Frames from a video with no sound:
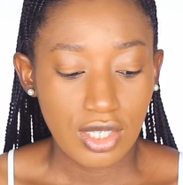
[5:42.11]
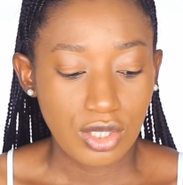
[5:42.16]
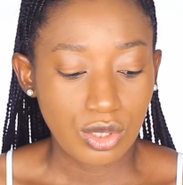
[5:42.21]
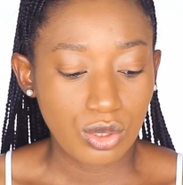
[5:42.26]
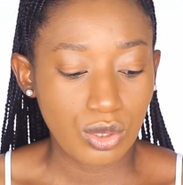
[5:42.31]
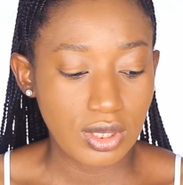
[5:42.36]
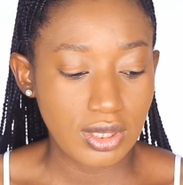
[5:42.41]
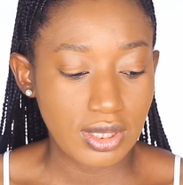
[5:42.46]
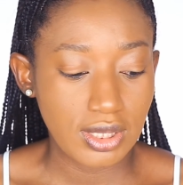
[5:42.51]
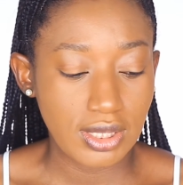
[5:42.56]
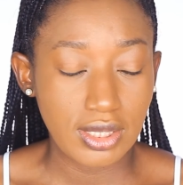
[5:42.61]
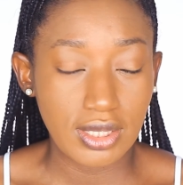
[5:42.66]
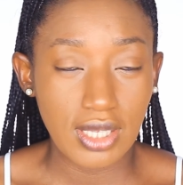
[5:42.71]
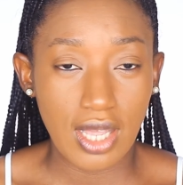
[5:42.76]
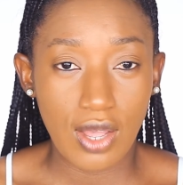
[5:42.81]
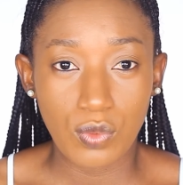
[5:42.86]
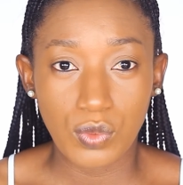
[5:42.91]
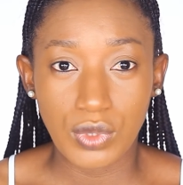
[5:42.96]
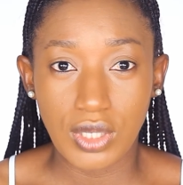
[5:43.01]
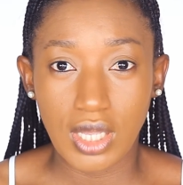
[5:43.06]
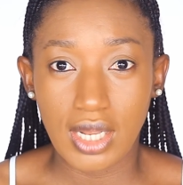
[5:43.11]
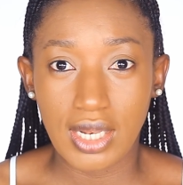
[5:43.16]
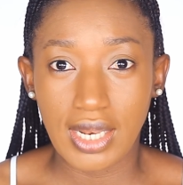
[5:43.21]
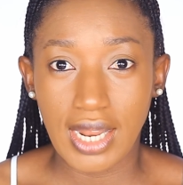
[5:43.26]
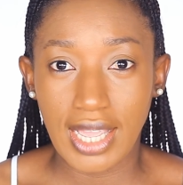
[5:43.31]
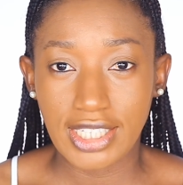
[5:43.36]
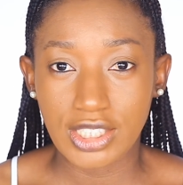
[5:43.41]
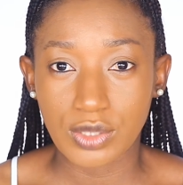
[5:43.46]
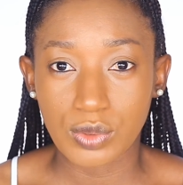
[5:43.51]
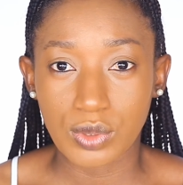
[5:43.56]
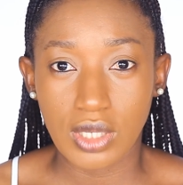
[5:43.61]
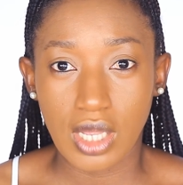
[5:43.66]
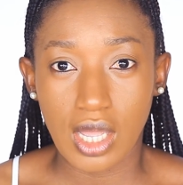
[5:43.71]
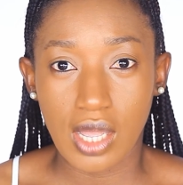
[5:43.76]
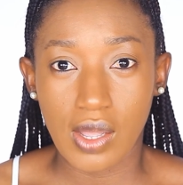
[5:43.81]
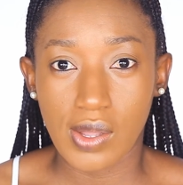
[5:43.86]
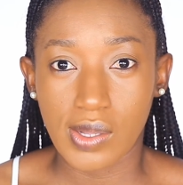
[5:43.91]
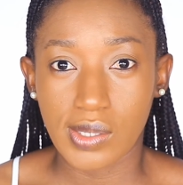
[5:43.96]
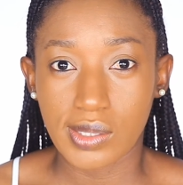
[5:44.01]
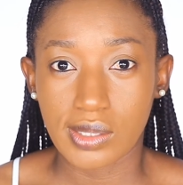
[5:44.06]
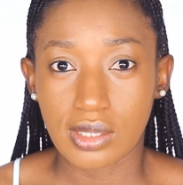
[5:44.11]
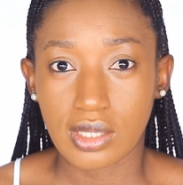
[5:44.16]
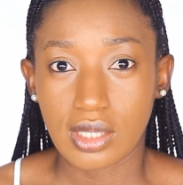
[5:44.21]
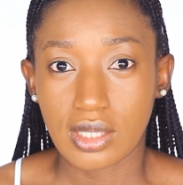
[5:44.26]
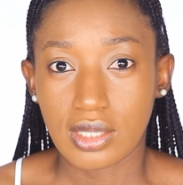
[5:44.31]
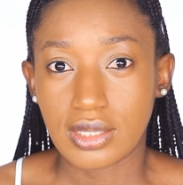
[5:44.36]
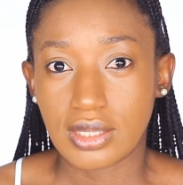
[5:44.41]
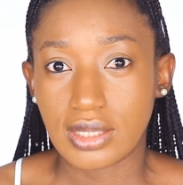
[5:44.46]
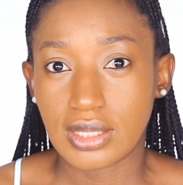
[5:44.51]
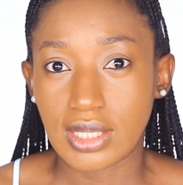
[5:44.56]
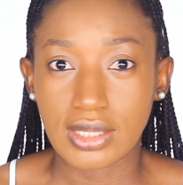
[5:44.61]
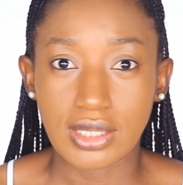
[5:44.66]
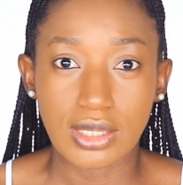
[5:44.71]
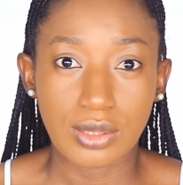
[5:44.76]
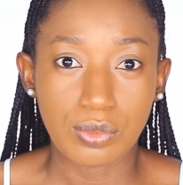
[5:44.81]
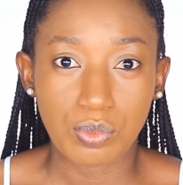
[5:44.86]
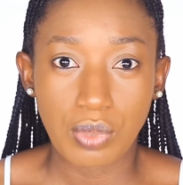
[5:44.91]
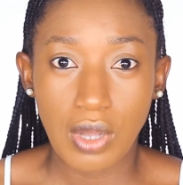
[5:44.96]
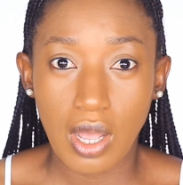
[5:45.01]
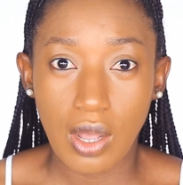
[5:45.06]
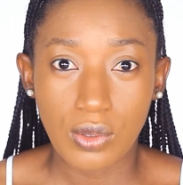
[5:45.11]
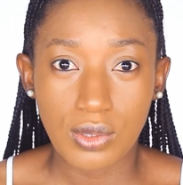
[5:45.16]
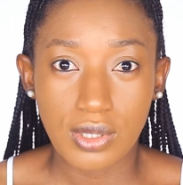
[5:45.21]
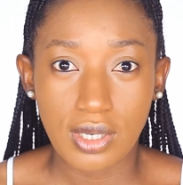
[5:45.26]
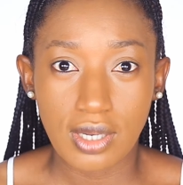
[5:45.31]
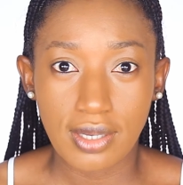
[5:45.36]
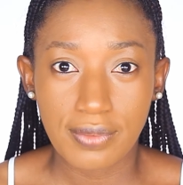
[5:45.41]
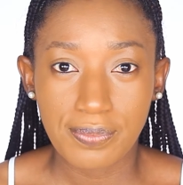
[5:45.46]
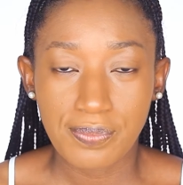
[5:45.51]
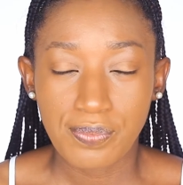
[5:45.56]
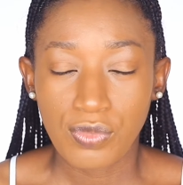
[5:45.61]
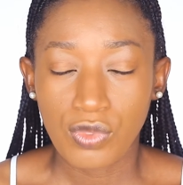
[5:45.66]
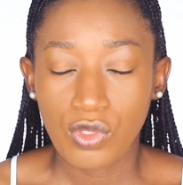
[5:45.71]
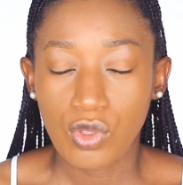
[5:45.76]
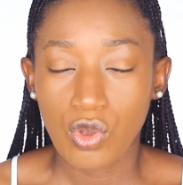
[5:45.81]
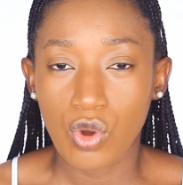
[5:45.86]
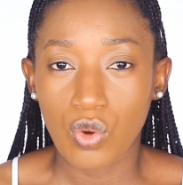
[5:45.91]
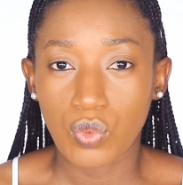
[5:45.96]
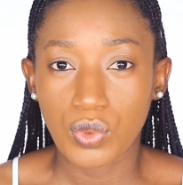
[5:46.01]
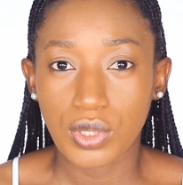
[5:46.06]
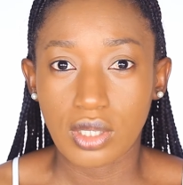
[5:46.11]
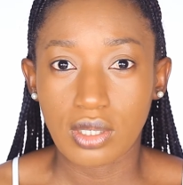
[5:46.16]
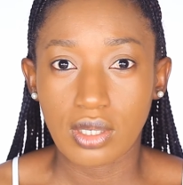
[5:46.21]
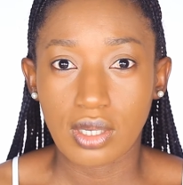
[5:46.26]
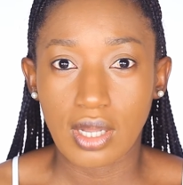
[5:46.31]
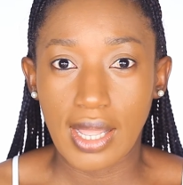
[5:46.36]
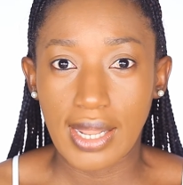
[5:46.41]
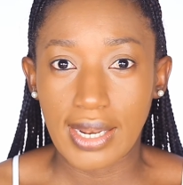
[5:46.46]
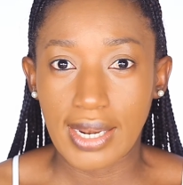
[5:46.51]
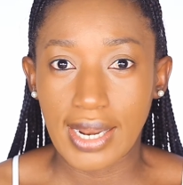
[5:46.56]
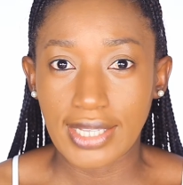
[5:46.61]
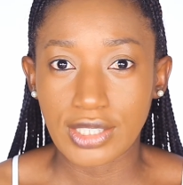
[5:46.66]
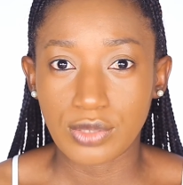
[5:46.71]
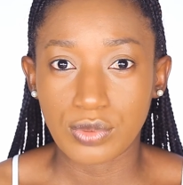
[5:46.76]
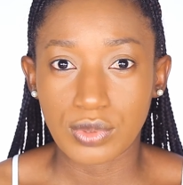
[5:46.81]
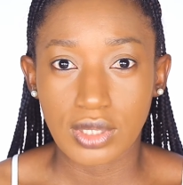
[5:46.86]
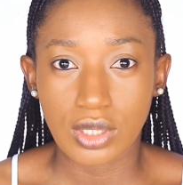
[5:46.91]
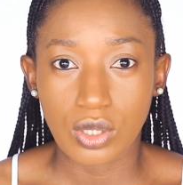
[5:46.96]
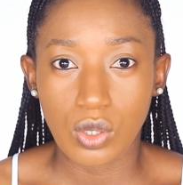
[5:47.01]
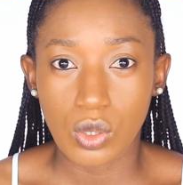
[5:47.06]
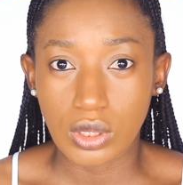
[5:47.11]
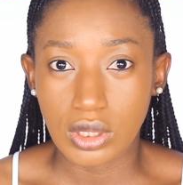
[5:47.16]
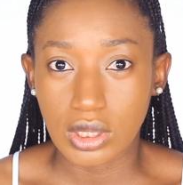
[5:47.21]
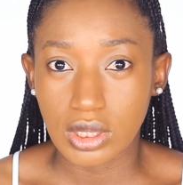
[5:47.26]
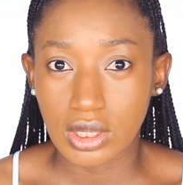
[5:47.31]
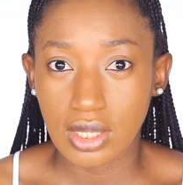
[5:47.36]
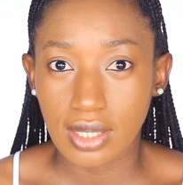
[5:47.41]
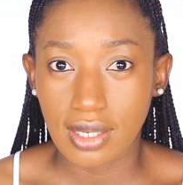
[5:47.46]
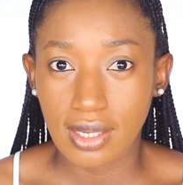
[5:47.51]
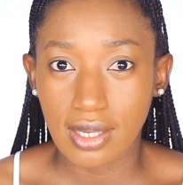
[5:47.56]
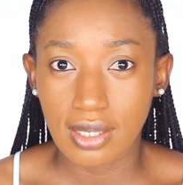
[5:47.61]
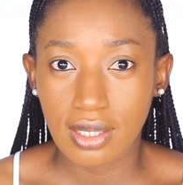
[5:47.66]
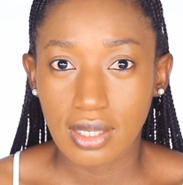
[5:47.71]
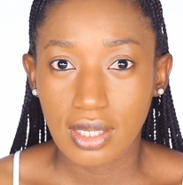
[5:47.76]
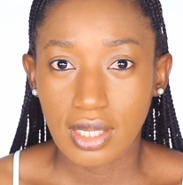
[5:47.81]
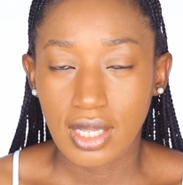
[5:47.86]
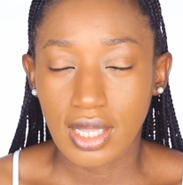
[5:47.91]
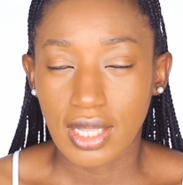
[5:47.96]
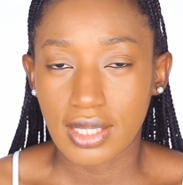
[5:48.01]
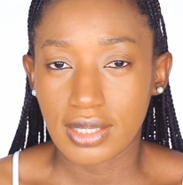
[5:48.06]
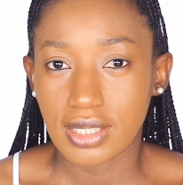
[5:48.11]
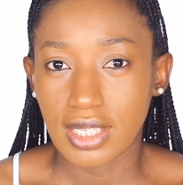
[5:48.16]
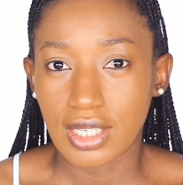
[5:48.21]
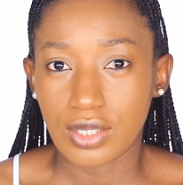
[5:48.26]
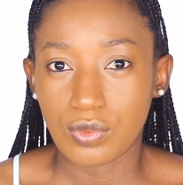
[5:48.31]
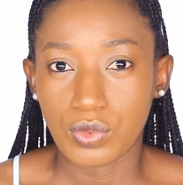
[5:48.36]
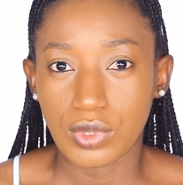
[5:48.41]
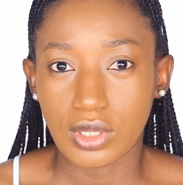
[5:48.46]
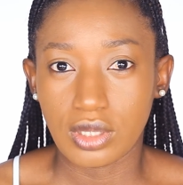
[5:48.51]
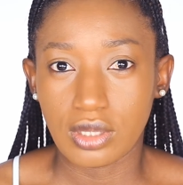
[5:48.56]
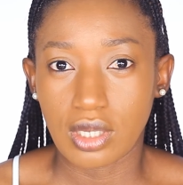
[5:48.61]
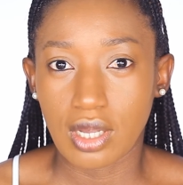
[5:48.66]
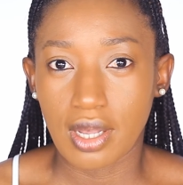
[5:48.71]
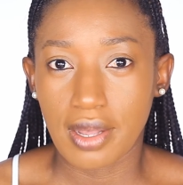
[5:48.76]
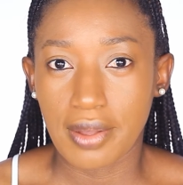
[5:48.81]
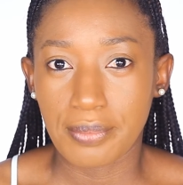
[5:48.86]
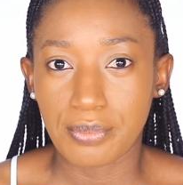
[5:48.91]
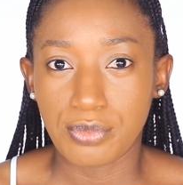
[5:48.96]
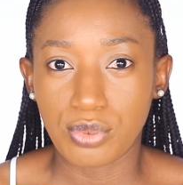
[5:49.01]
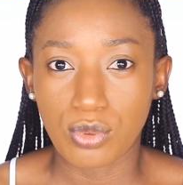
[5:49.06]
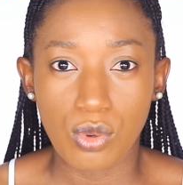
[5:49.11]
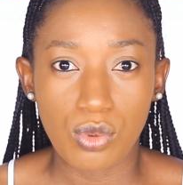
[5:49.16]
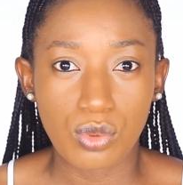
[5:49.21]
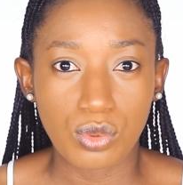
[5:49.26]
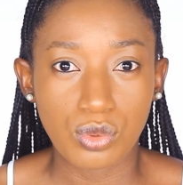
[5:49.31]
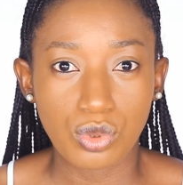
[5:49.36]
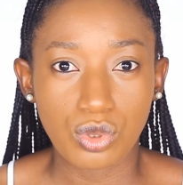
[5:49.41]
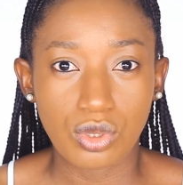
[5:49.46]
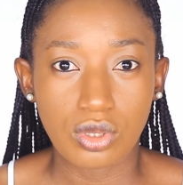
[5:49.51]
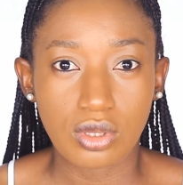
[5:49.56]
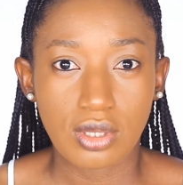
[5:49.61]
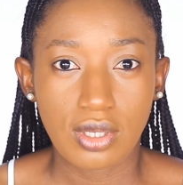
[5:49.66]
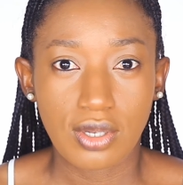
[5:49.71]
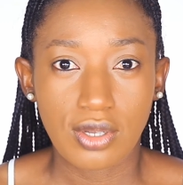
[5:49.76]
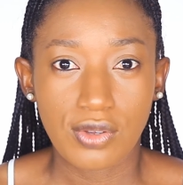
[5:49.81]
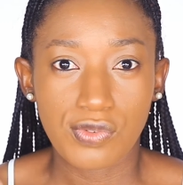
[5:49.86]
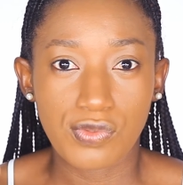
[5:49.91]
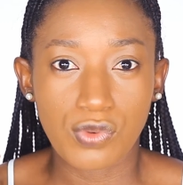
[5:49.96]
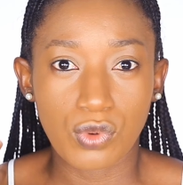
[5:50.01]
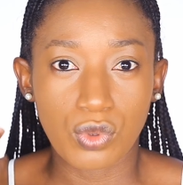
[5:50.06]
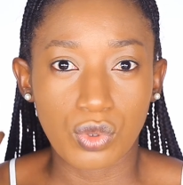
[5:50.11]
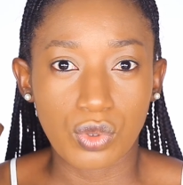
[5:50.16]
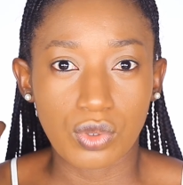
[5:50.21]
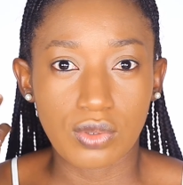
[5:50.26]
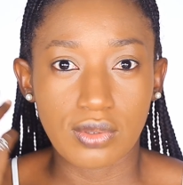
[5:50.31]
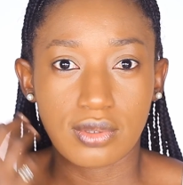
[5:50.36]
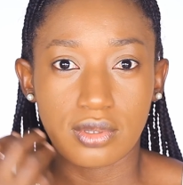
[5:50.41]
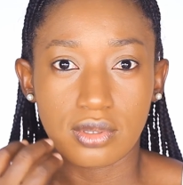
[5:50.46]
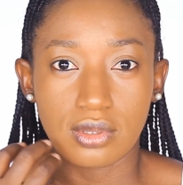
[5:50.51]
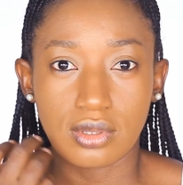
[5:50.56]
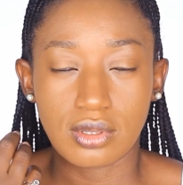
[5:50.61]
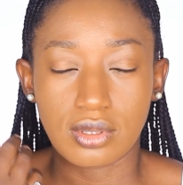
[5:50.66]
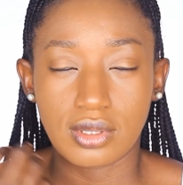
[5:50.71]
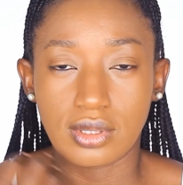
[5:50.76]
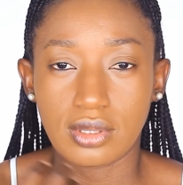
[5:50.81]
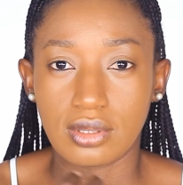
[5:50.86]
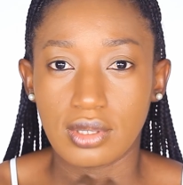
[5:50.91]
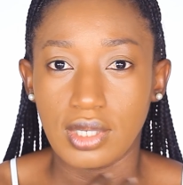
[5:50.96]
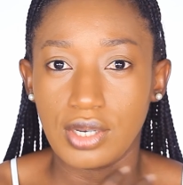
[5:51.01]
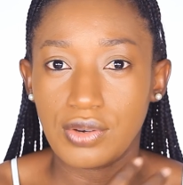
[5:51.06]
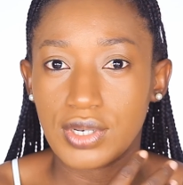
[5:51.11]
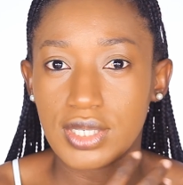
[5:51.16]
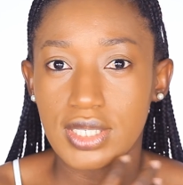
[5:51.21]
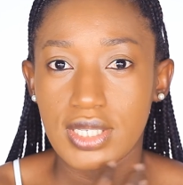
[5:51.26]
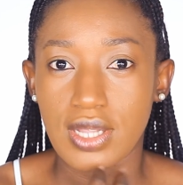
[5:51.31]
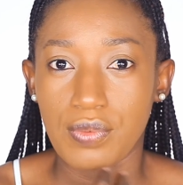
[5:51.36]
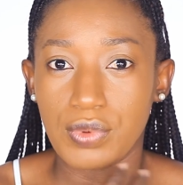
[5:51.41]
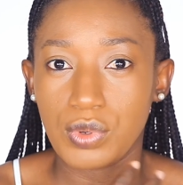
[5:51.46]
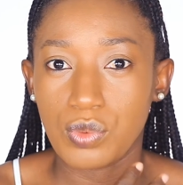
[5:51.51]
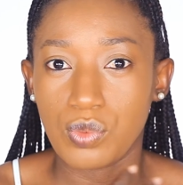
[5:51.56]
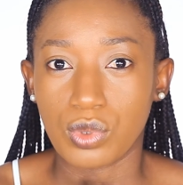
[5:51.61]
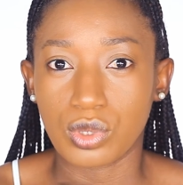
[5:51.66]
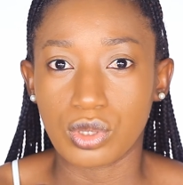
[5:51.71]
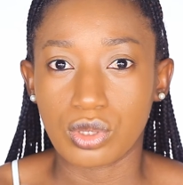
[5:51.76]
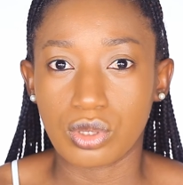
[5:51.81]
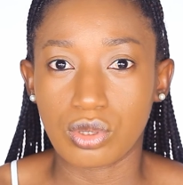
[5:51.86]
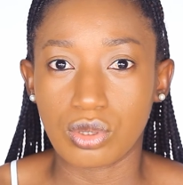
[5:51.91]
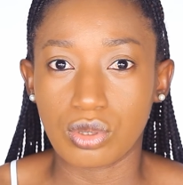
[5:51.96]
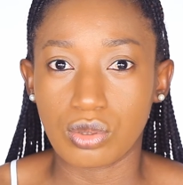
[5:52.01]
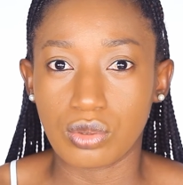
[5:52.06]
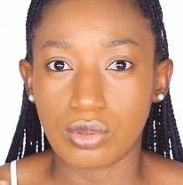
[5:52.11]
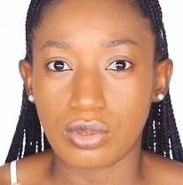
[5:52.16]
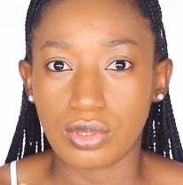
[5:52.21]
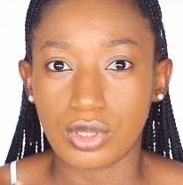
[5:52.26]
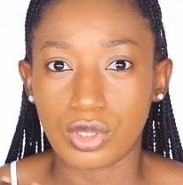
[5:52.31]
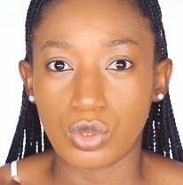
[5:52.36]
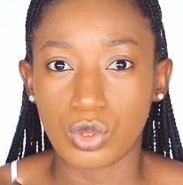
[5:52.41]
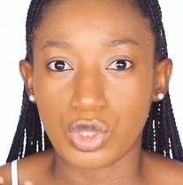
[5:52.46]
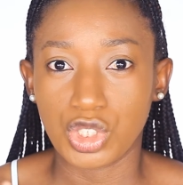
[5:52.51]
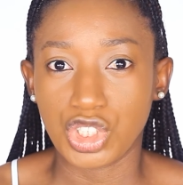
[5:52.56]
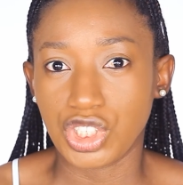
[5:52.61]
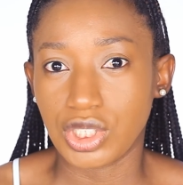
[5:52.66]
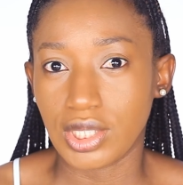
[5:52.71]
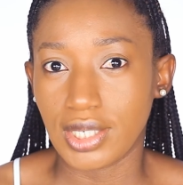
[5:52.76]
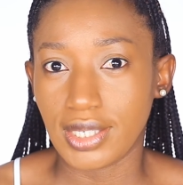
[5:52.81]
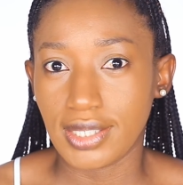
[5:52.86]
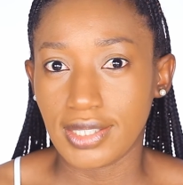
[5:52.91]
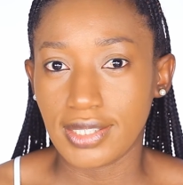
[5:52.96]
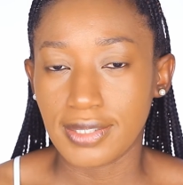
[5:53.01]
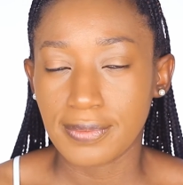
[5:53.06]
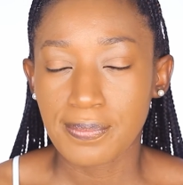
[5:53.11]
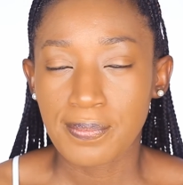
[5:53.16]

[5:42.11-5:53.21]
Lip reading: So it's either we are light with our setting powder, or we are light with a concealer, and then we are bronze for the areas that we want to shade.